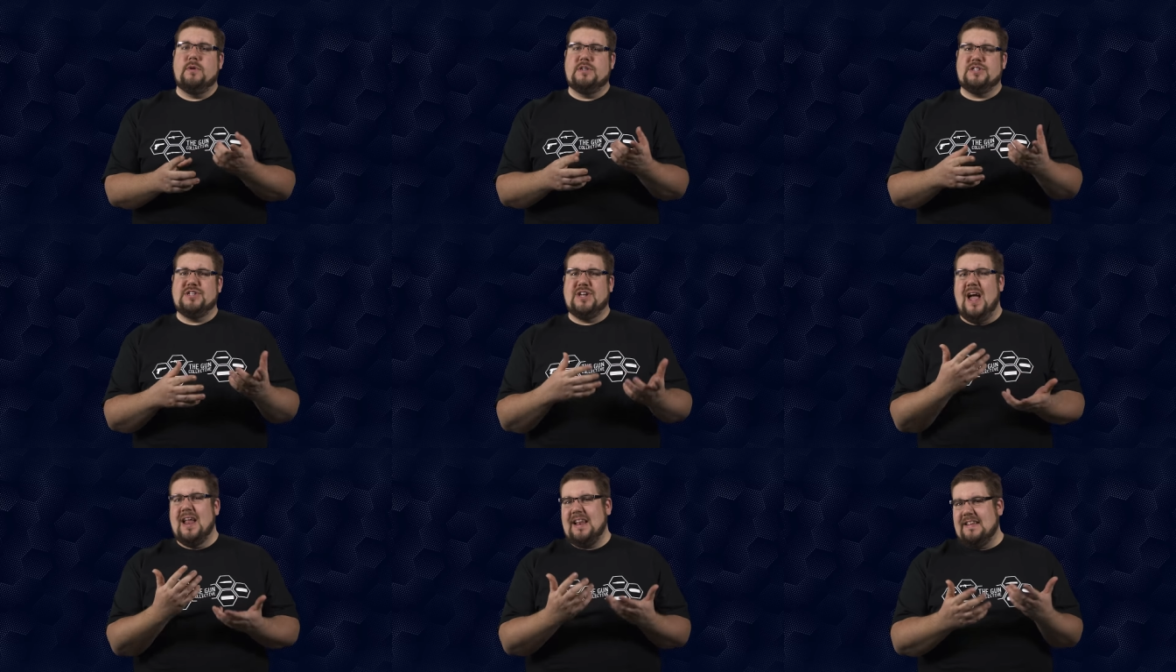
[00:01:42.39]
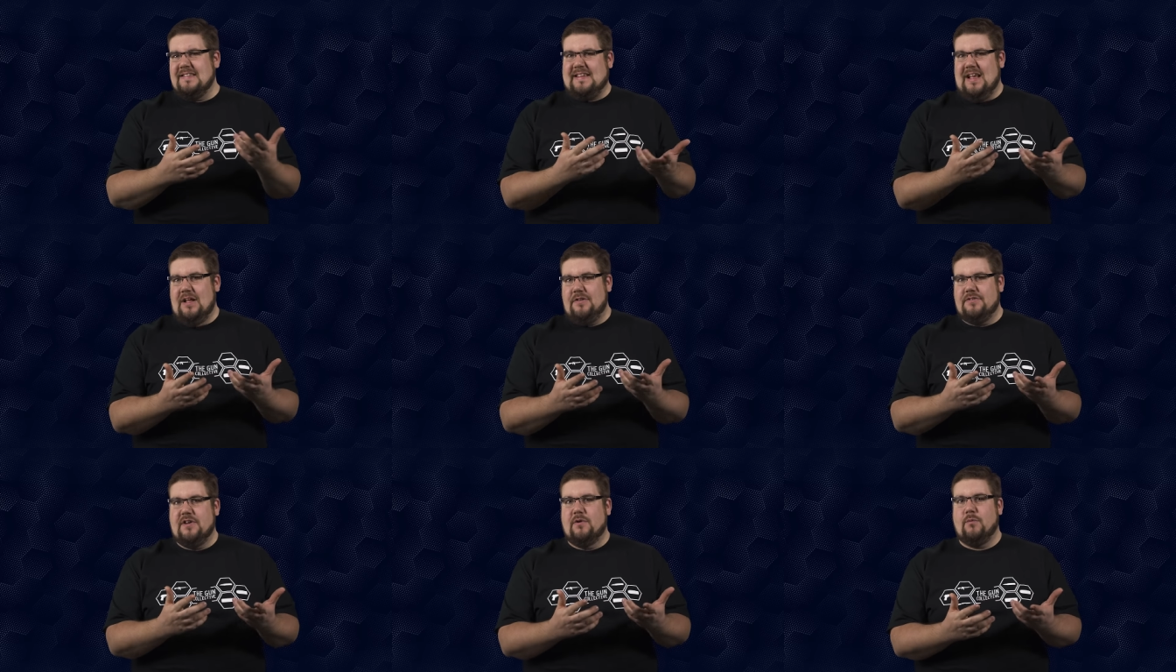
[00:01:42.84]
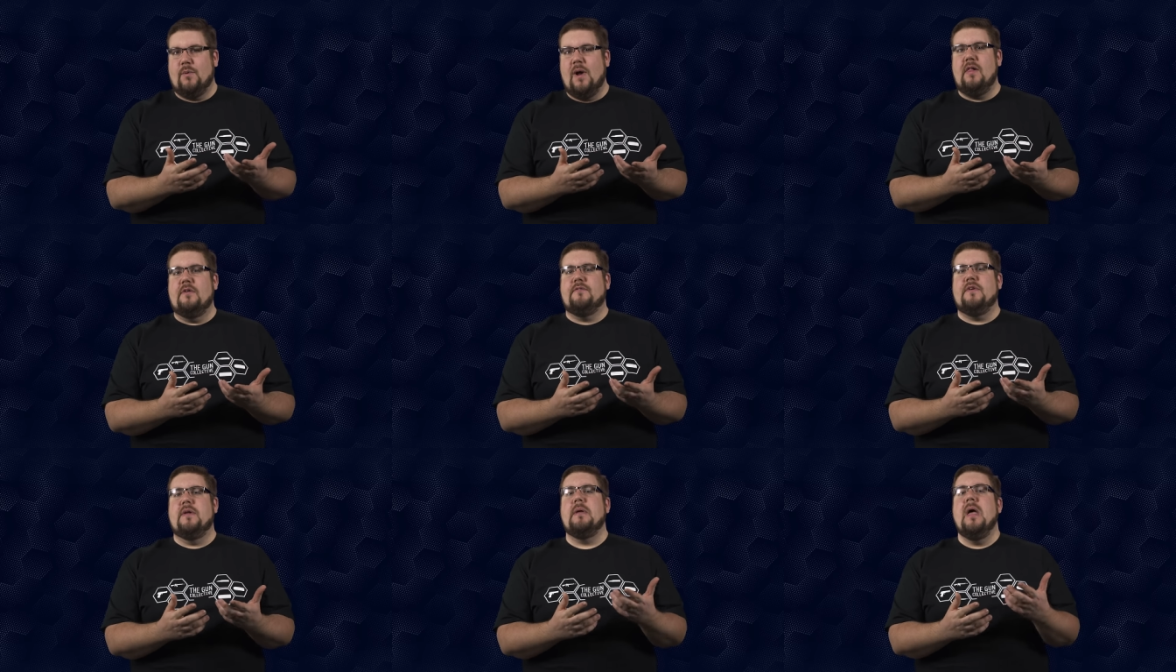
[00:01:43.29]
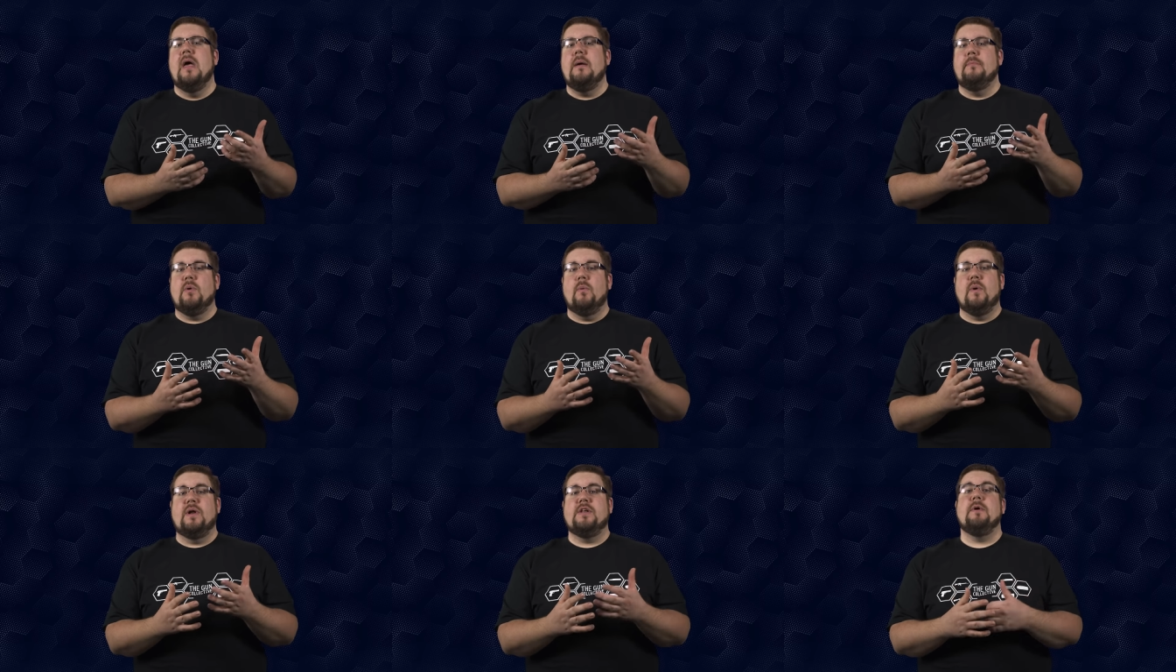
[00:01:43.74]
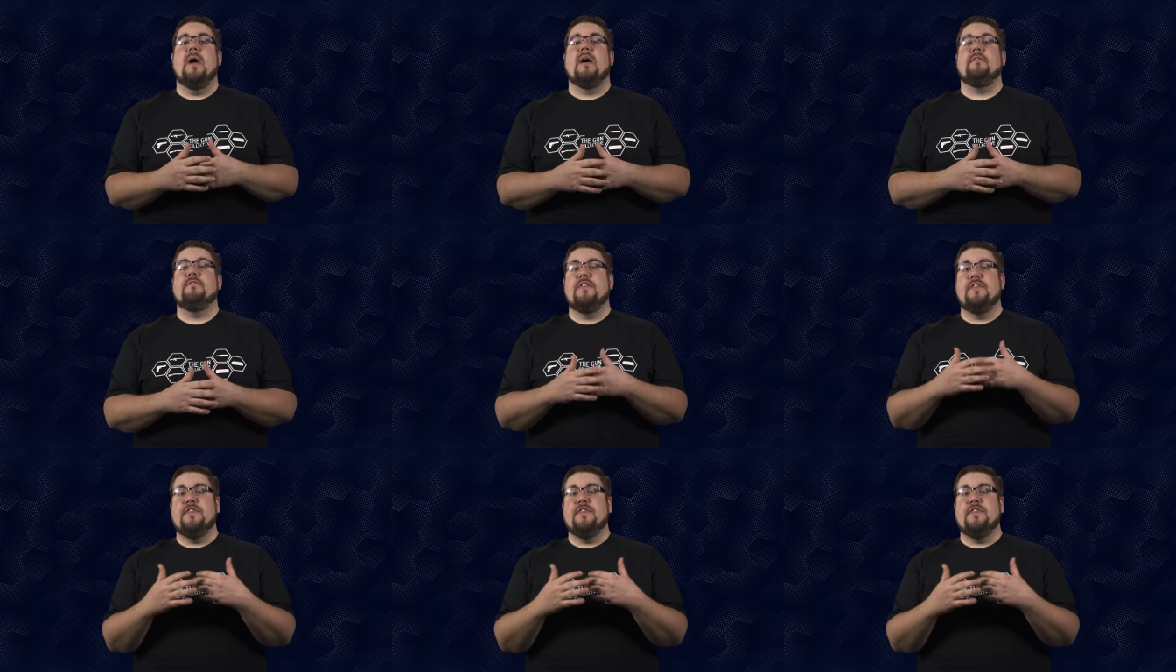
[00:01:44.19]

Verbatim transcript: which kind of sounds irrelevant, but when you have